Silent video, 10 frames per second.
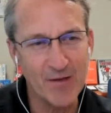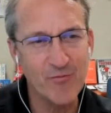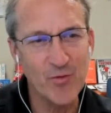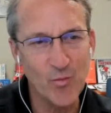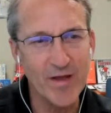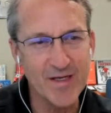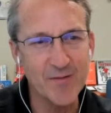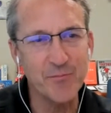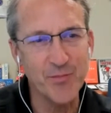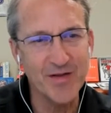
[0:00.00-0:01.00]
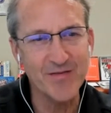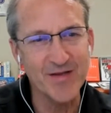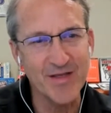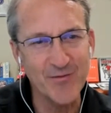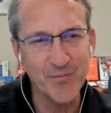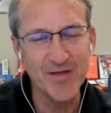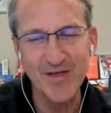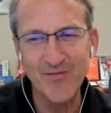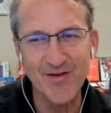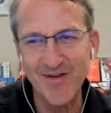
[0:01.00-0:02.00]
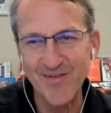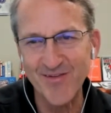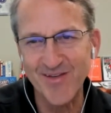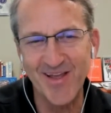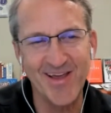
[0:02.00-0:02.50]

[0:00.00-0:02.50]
If you wake up breathing, you've been given another, day,